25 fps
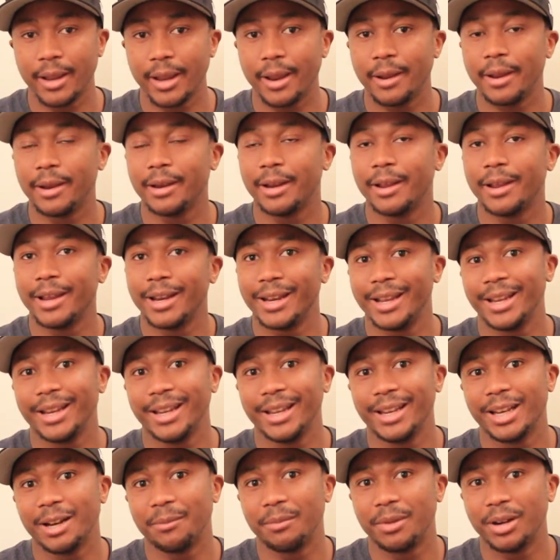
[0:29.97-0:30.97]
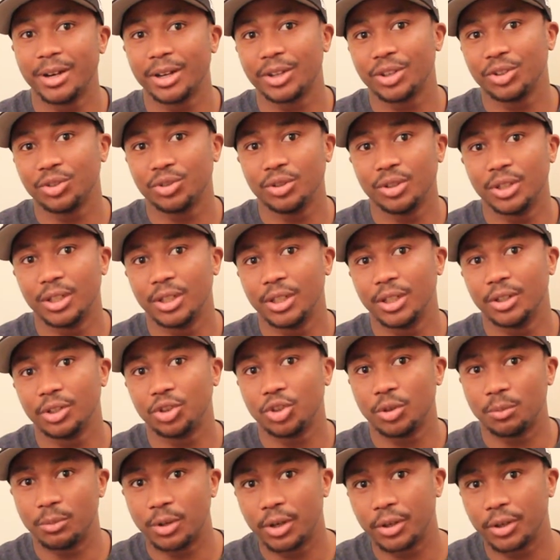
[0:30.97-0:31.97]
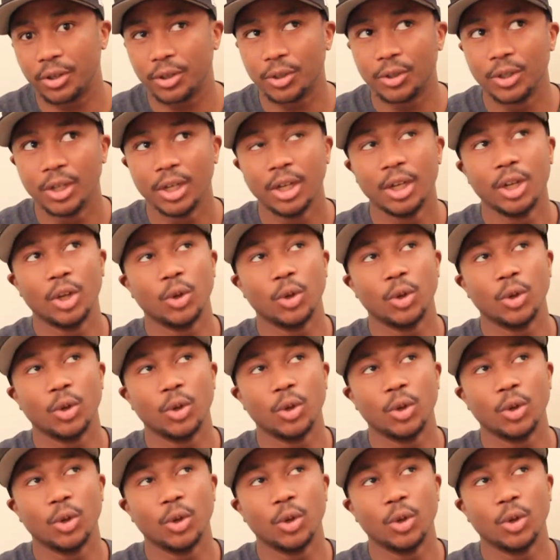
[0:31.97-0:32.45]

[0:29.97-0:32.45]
in America tomorrow,